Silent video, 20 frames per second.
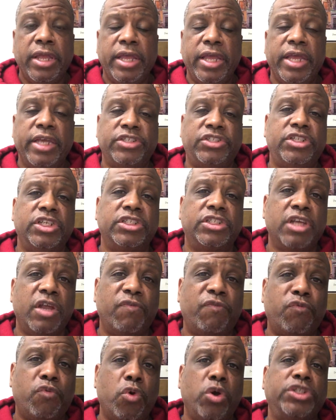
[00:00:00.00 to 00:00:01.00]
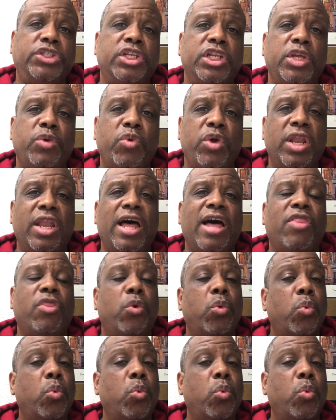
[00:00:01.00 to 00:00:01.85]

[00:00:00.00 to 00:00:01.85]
It's just unfortunately we allow the